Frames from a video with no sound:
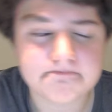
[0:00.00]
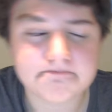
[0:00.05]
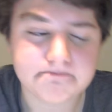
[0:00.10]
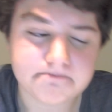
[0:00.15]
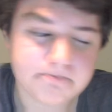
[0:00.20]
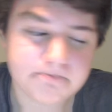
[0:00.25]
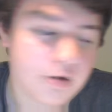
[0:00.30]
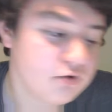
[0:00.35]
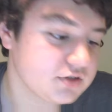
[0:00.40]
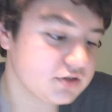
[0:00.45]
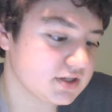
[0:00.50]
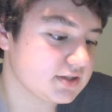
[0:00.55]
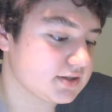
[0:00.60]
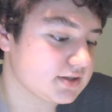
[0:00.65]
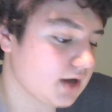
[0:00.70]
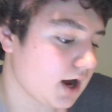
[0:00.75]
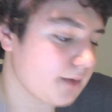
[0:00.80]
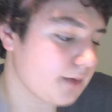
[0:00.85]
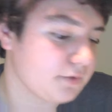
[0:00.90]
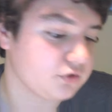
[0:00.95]
most of the
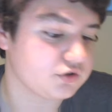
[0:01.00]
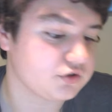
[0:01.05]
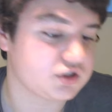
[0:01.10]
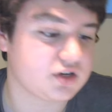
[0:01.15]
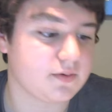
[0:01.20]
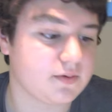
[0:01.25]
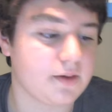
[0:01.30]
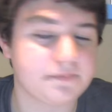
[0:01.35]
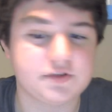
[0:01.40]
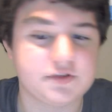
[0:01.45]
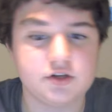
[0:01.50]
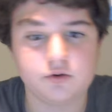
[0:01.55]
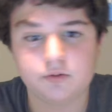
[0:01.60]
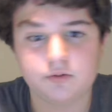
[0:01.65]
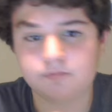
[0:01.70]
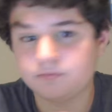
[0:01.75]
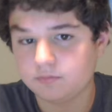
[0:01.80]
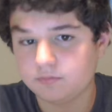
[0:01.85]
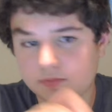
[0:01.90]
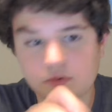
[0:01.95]
time he'll just come up to you
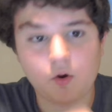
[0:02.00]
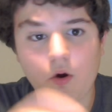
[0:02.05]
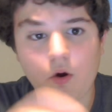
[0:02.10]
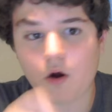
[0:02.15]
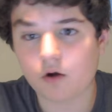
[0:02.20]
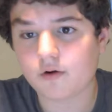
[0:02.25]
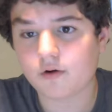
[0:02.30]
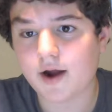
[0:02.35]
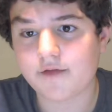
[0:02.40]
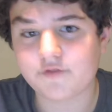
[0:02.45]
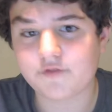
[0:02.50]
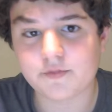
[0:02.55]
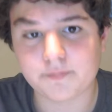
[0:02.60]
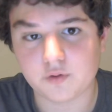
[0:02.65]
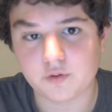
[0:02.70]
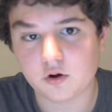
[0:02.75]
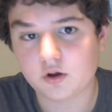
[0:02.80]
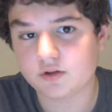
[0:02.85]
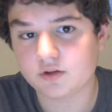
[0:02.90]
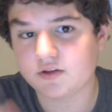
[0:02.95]
and autograph your
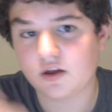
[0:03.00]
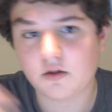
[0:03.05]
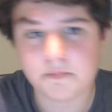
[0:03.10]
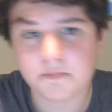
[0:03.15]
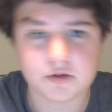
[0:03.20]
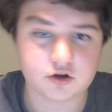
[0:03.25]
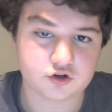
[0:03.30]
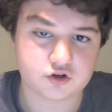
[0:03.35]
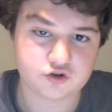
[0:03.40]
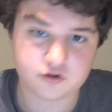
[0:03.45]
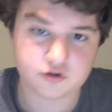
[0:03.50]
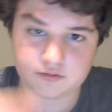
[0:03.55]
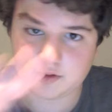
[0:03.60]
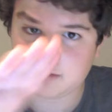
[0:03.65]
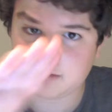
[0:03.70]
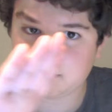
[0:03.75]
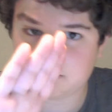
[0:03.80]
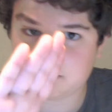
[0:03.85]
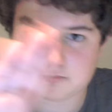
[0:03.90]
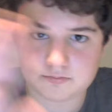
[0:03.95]
book, take a picture, and
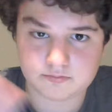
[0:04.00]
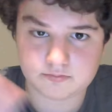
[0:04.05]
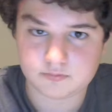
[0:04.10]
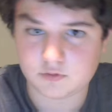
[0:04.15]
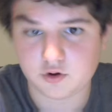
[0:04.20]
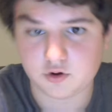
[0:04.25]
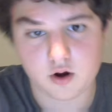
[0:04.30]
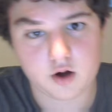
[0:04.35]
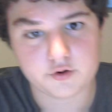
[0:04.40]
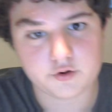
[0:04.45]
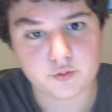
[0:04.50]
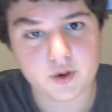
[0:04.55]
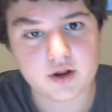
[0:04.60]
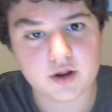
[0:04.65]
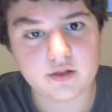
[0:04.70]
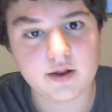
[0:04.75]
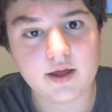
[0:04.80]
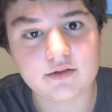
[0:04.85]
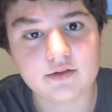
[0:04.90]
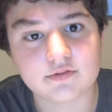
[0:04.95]
then you're on your way to
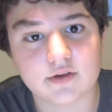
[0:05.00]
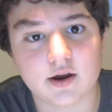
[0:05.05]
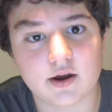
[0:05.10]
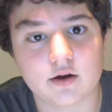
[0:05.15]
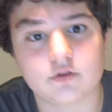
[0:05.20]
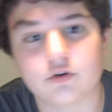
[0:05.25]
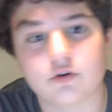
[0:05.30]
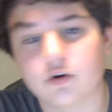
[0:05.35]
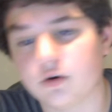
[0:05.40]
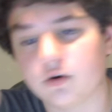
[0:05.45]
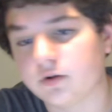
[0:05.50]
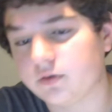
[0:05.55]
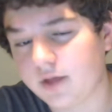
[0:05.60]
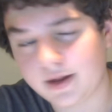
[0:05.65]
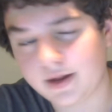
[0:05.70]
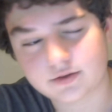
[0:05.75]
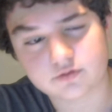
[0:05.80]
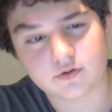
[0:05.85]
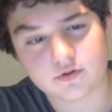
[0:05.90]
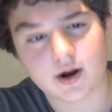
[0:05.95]
the next character, or the
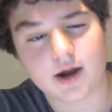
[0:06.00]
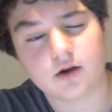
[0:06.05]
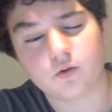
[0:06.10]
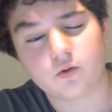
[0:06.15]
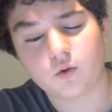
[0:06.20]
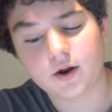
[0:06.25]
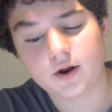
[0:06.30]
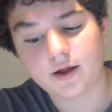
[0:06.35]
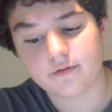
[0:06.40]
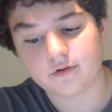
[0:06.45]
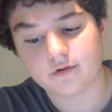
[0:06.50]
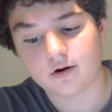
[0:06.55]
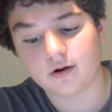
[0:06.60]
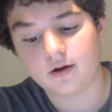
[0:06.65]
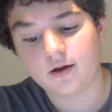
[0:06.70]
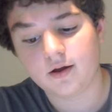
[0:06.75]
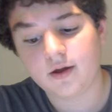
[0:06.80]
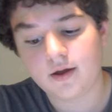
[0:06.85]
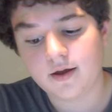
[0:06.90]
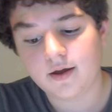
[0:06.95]
next ride, or whatever.
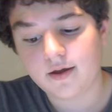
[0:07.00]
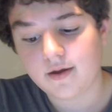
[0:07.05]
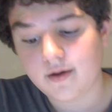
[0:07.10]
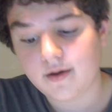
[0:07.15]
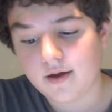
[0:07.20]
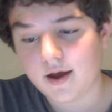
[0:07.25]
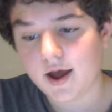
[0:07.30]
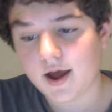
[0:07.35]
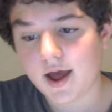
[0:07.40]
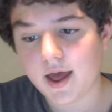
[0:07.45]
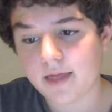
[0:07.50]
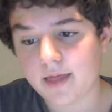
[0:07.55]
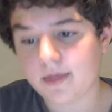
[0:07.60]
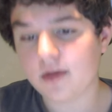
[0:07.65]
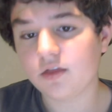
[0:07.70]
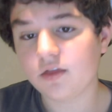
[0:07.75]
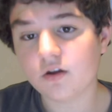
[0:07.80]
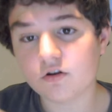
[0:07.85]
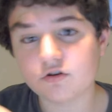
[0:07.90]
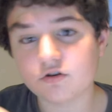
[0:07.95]
And
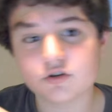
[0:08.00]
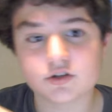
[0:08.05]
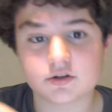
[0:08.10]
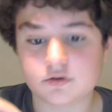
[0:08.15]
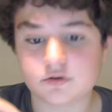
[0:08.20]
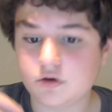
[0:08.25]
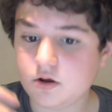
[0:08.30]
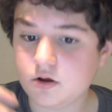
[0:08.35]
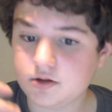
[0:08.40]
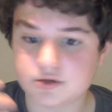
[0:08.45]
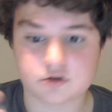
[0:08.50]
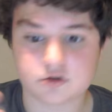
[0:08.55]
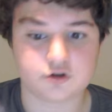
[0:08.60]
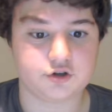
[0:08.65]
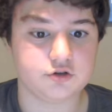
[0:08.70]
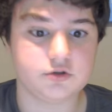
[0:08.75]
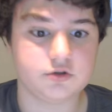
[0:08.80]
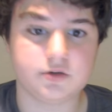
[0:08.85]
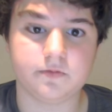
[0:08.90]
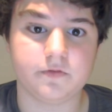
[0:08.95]
then you can
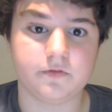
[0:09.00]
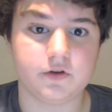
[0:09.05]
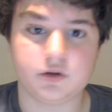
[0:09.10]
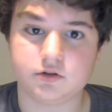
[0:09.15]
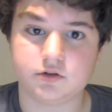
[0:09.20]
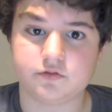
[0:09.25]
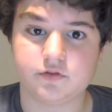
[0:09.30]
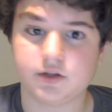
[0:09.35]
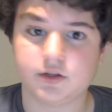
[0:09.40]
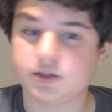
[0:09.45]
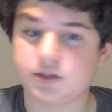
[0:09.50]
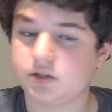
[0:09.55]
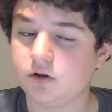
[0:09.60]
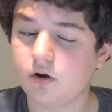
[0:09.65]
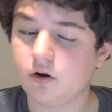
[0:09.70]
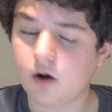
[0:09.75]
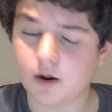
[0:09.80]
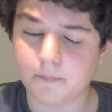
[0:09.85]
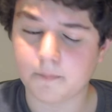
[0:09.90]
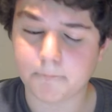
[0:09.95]
search YouTube videos for this. There
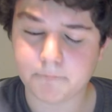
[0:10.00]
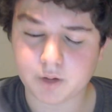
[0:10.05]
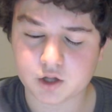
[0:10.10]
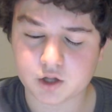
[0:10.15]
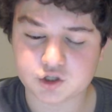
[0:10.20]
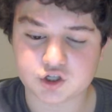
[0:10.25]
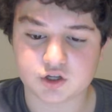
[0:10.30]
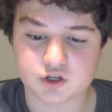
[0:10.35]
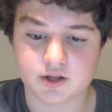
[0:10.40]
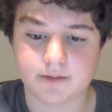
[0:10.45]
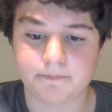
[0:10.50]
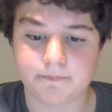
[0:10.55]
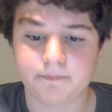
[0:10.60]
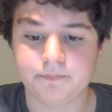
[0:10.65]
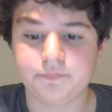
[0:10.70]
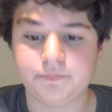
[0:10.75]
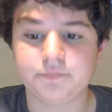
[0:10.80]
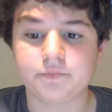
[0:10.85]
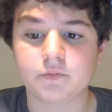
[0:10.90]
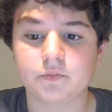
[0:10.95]
are a bunch of them
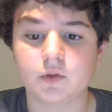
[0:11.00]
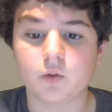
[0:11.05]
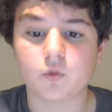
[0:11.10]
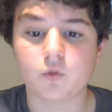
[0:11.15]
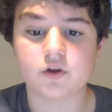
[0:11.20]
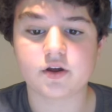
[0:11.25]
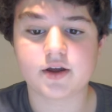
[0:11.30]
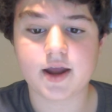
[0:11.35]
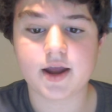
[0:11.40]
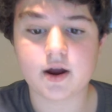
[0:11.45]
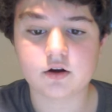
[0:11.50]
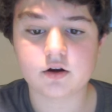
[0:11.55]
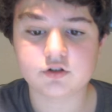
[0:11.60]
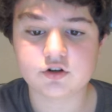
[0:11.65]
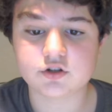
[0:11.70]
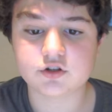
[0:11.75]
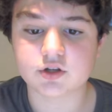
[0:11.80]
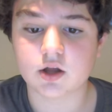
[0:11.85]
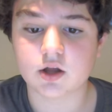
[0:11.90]
where the characters